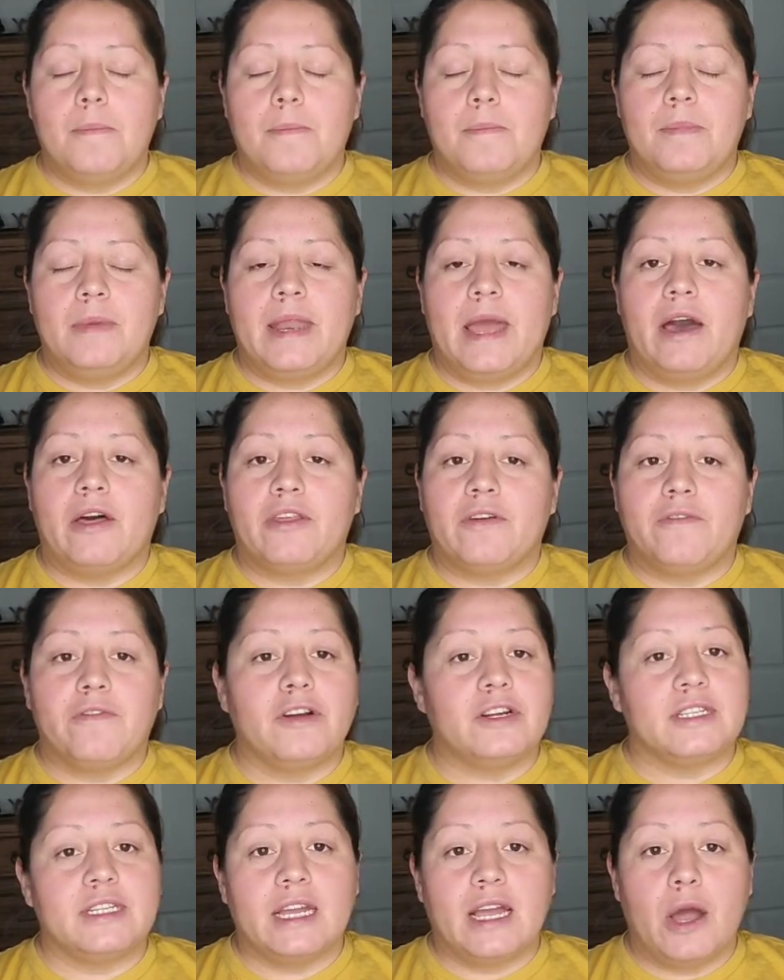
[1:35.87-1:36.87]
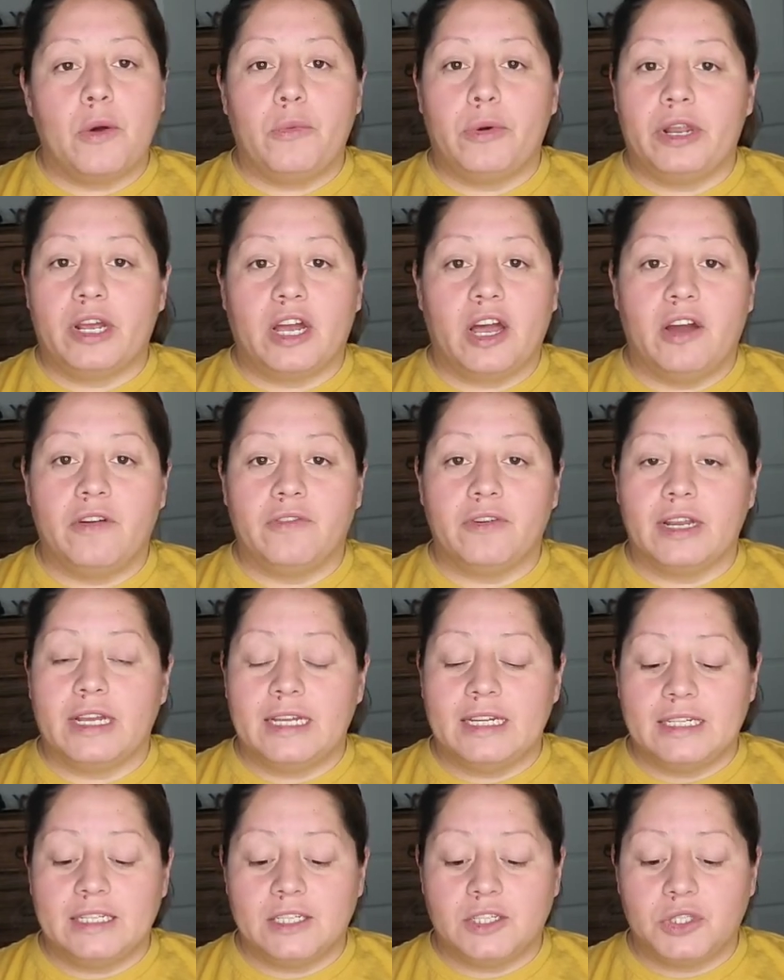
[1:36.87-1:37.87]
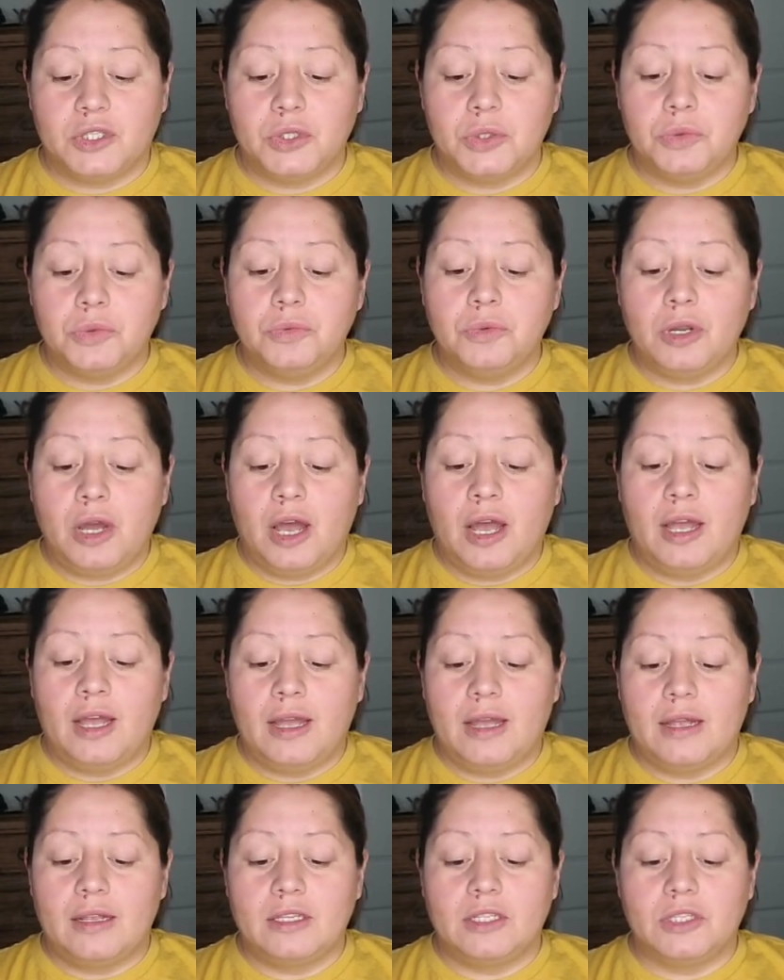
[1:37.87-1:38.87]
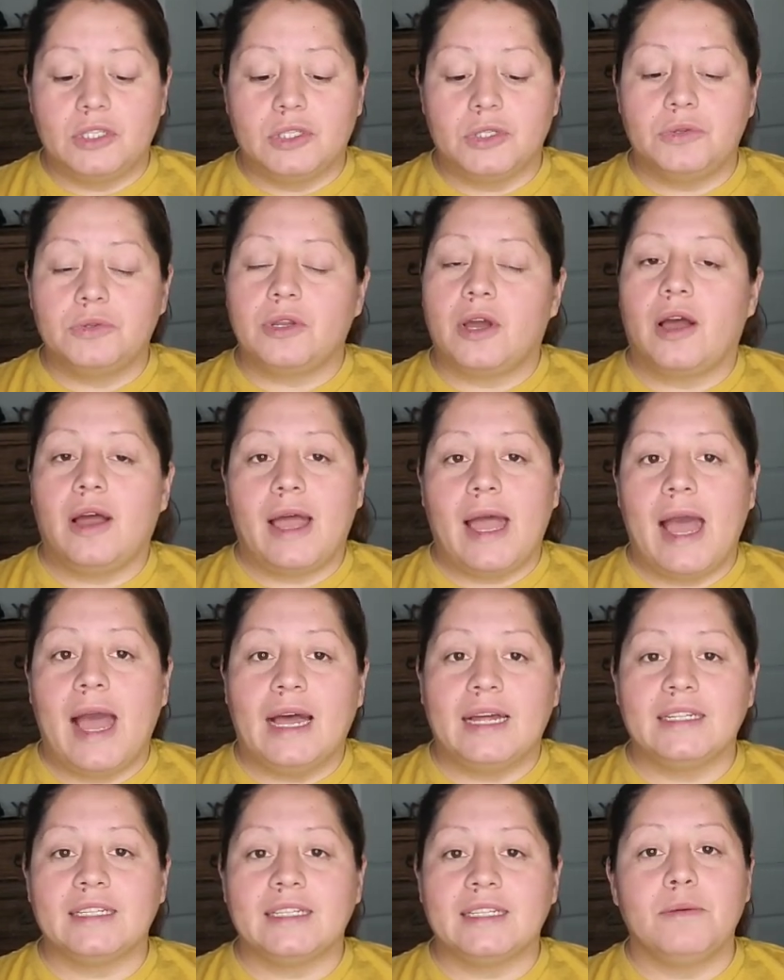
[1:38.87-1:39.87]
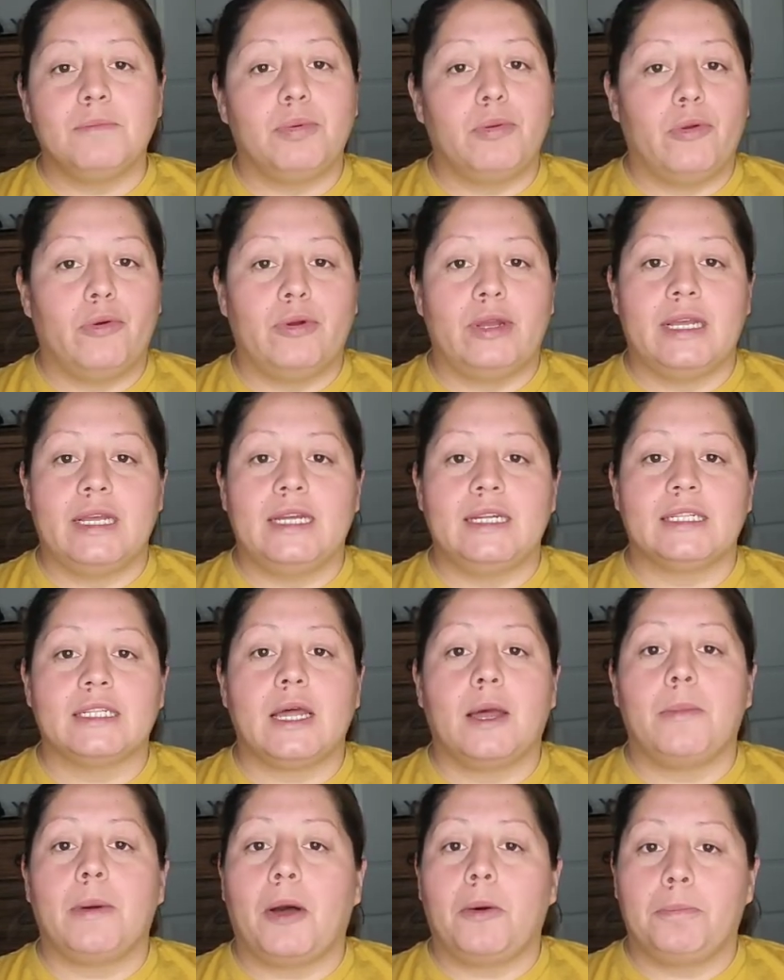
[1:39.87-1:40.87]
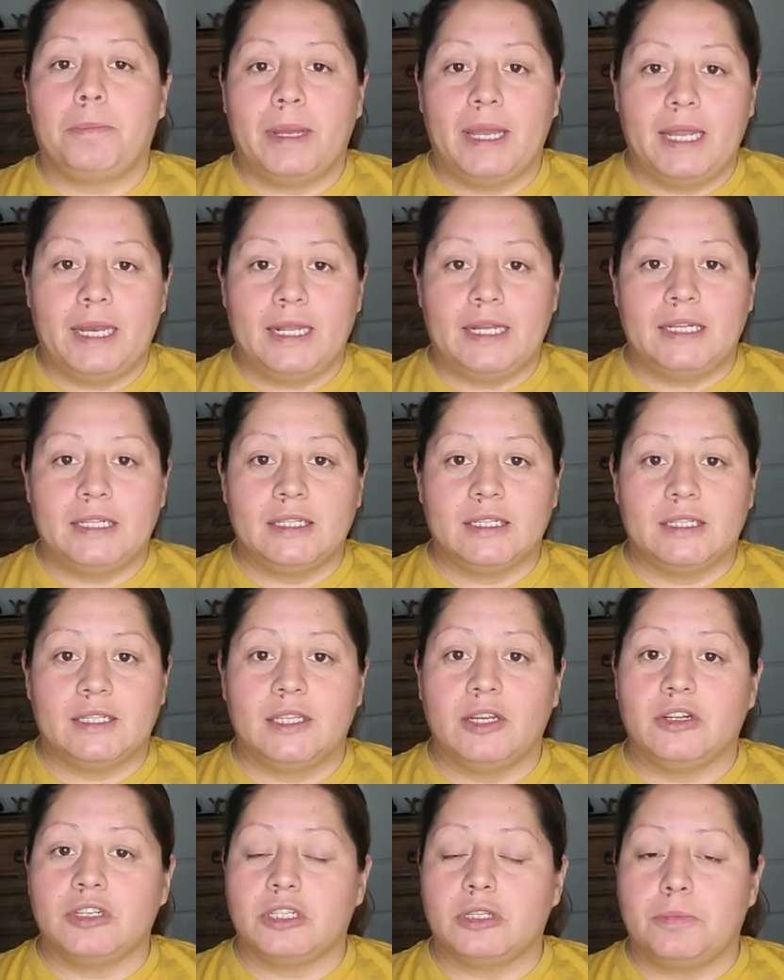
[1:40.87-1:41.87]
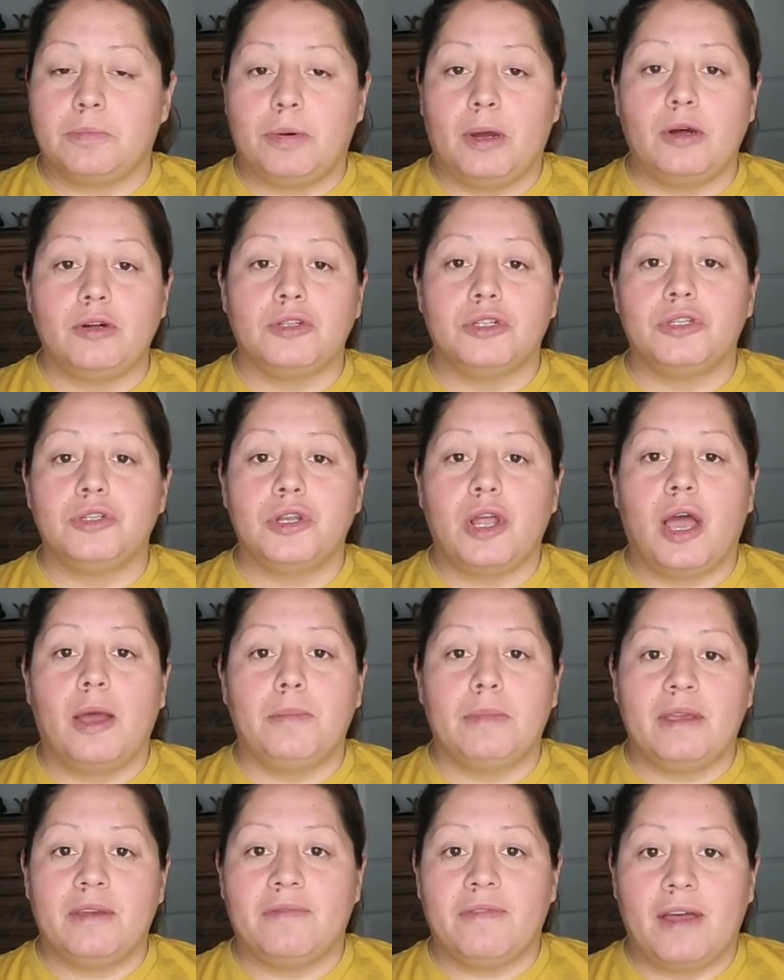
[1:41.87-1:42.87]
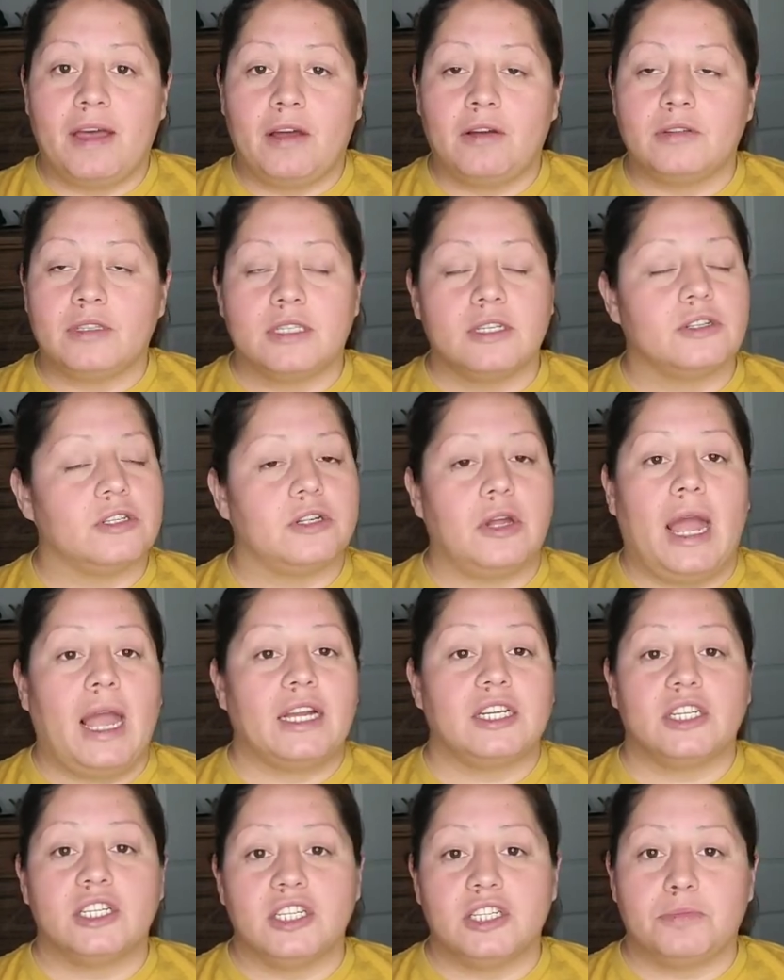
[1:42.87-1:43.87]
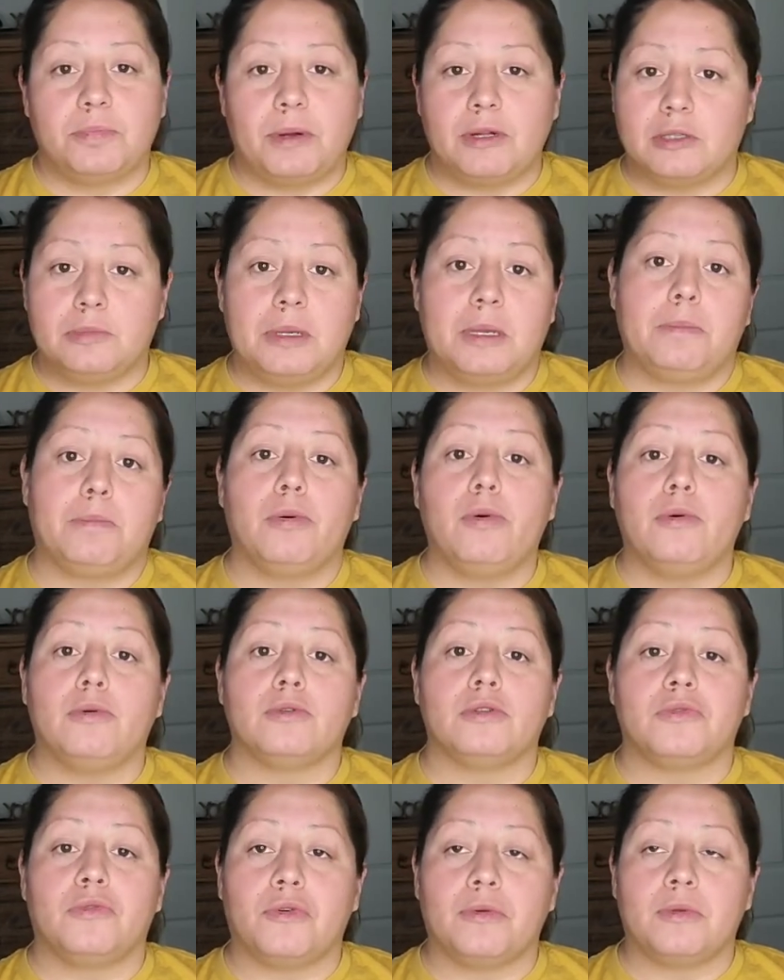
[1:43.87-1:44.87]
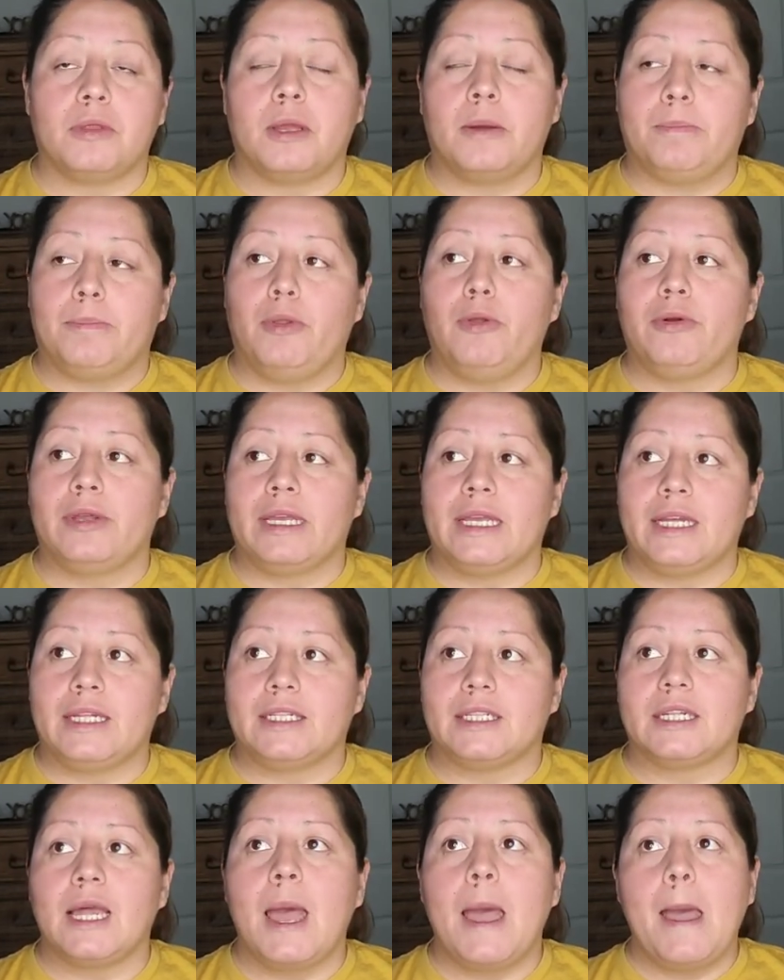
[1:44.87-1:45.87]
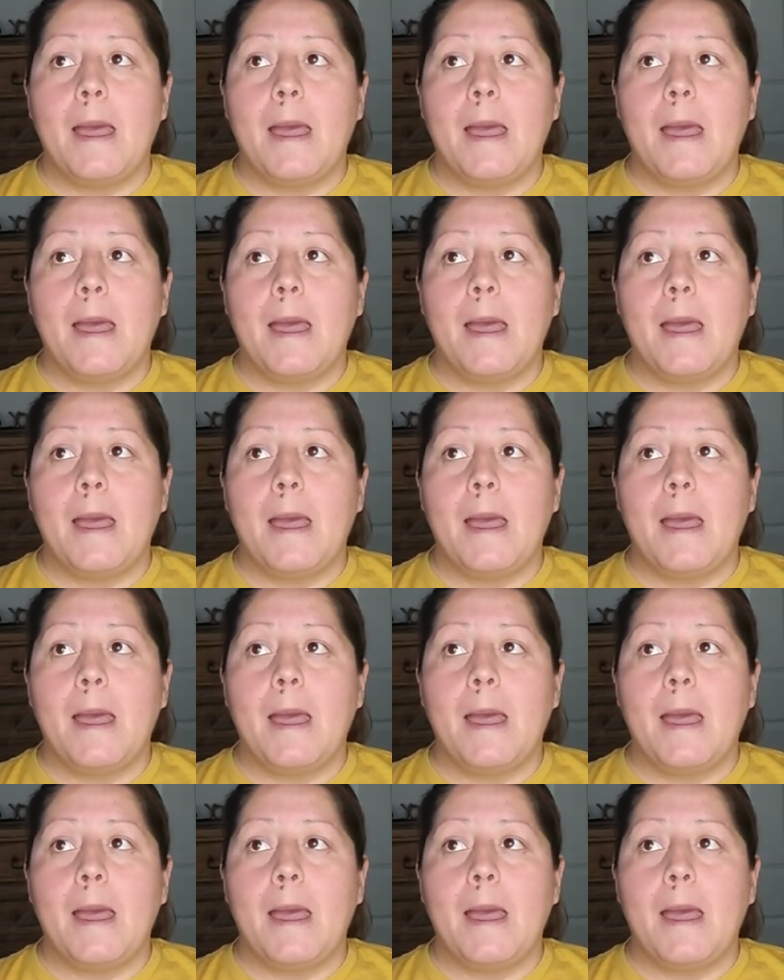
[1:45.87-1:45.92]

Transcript: the first thing I want to cover is do not ask employees about pennies. They're supposed to not be found. They're actually supposed to be pulled from the employees.